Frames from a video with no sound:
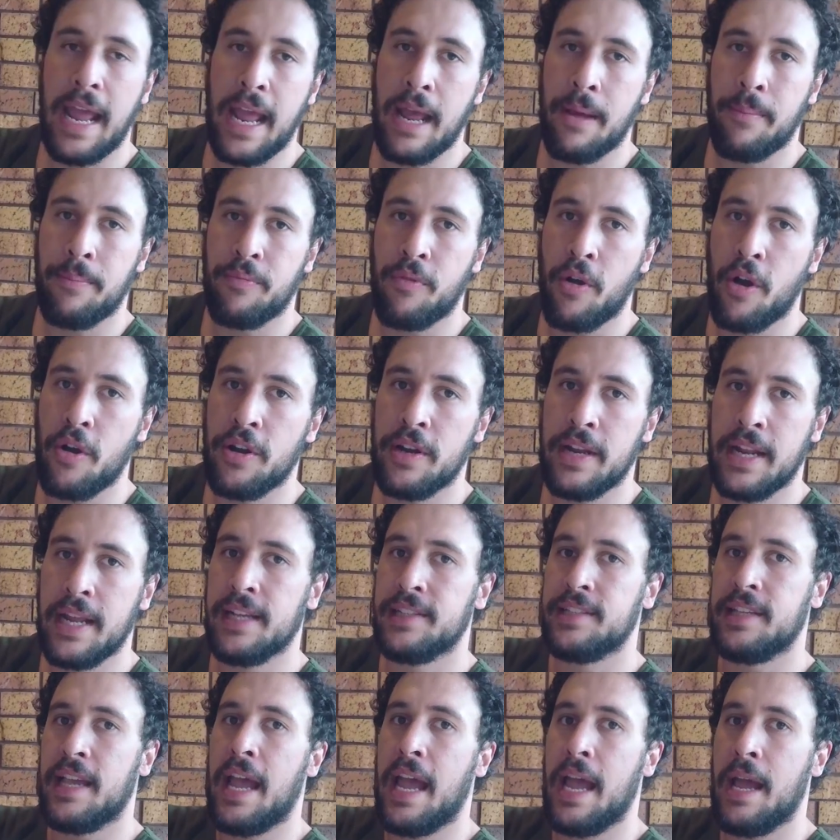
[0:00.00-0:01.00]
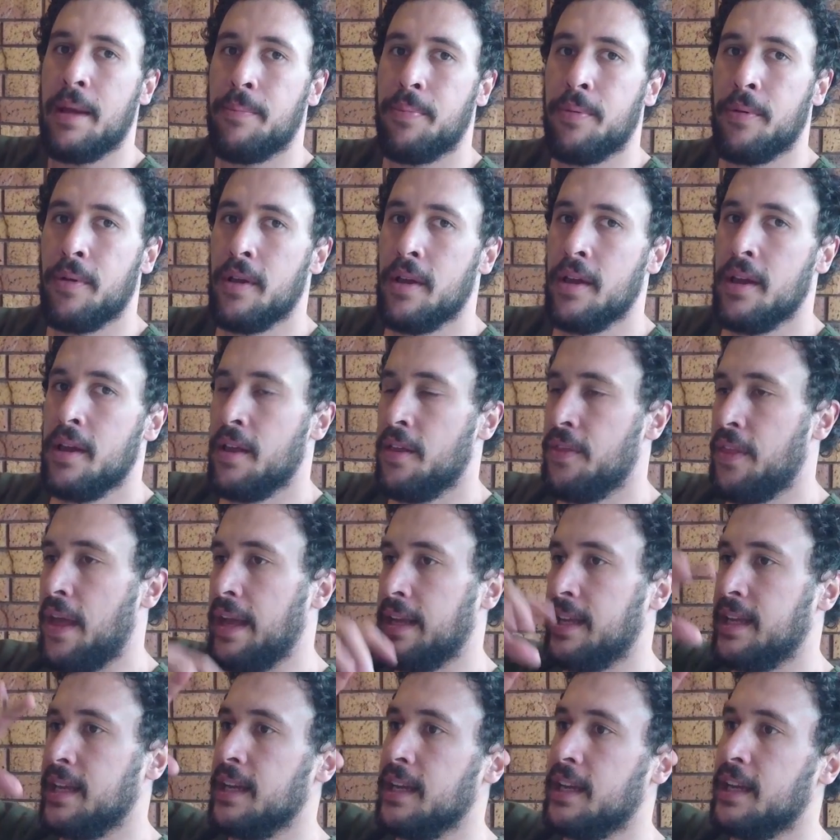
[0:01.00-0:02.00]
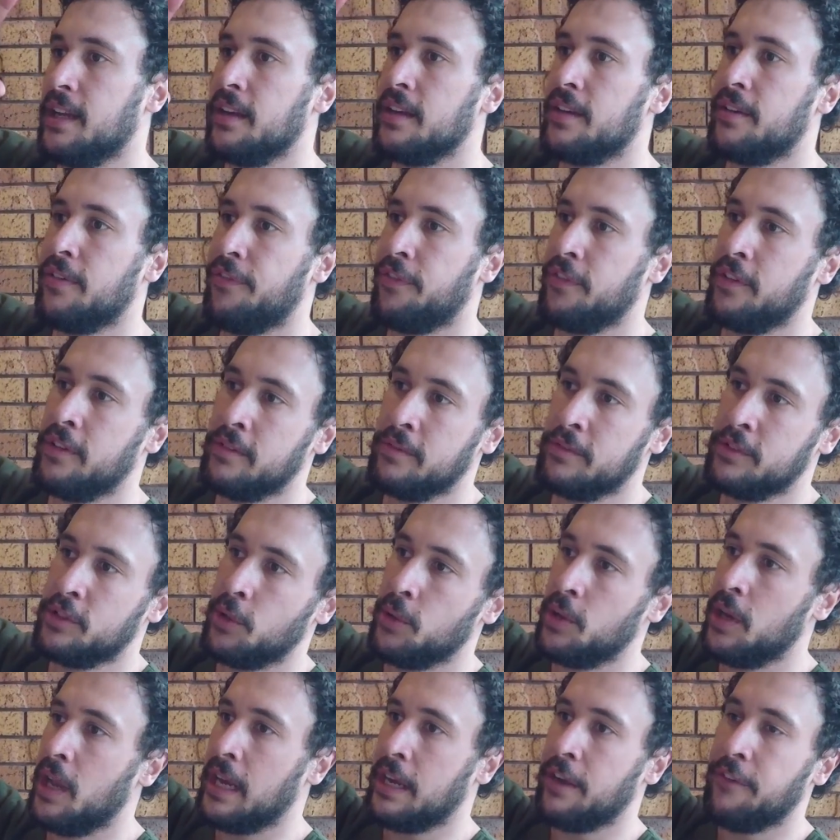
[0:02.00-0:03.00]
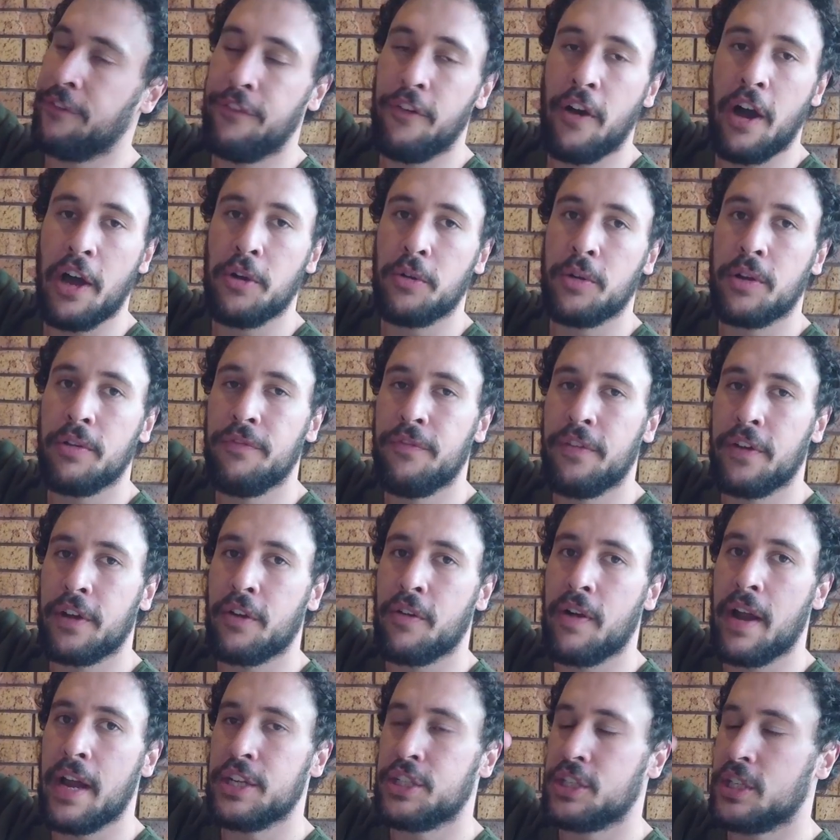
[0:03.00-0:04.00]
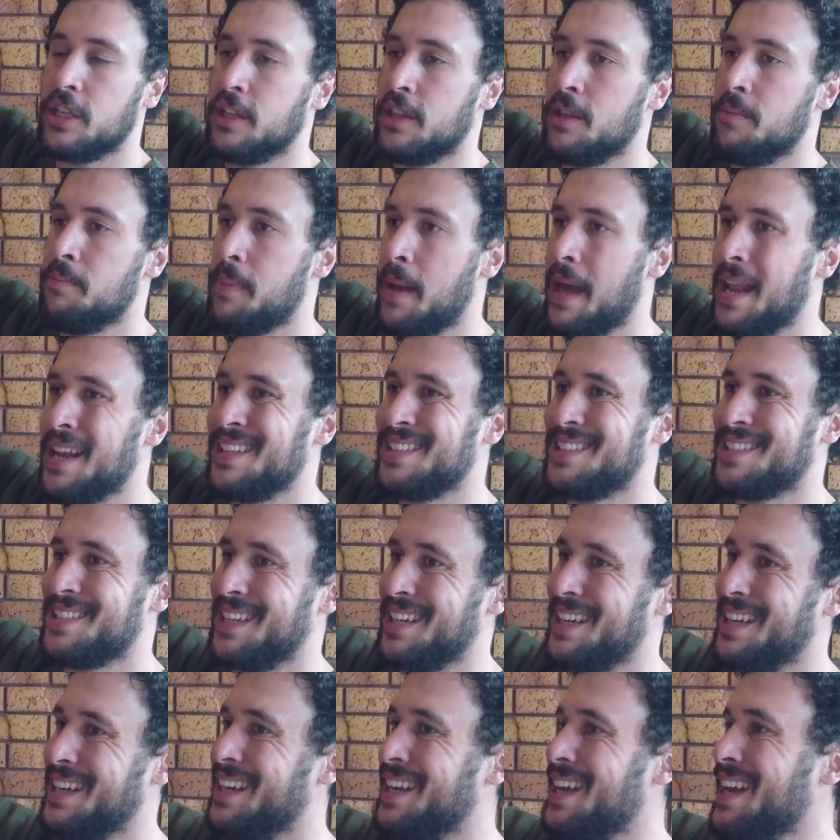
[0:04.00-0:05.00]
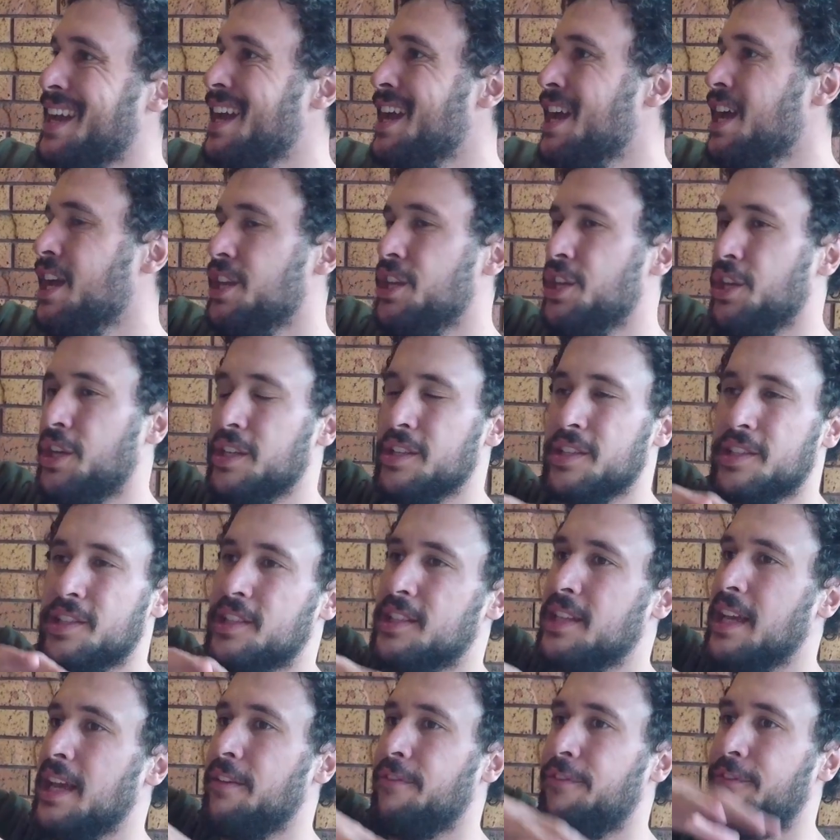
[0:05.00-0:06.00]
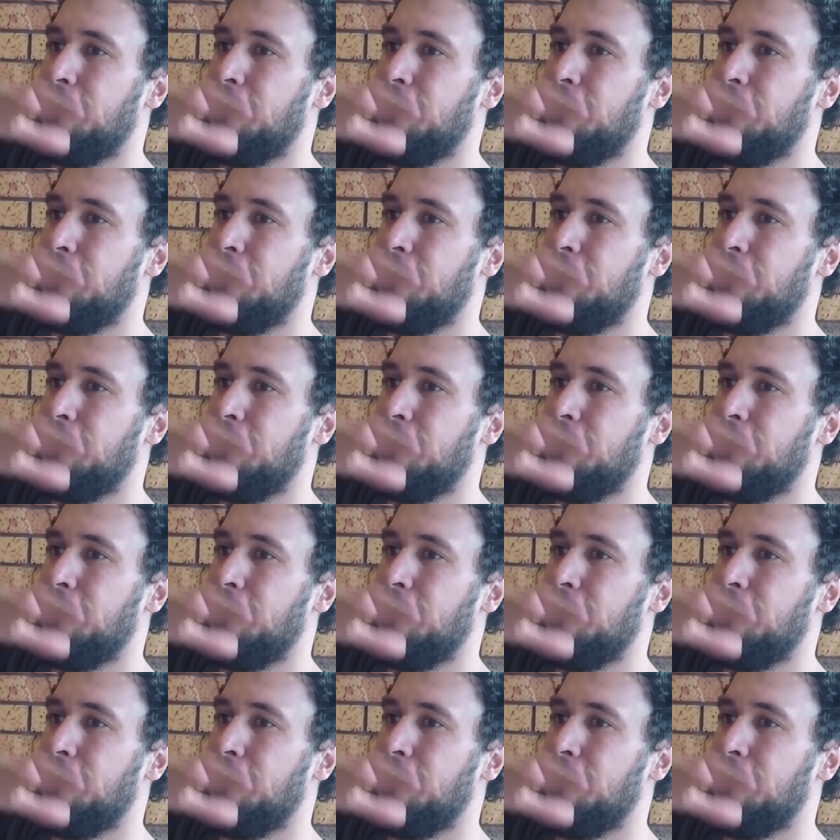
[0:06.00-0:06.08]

app, Ronin S app, that can do like a final configuration of the balancing. You can set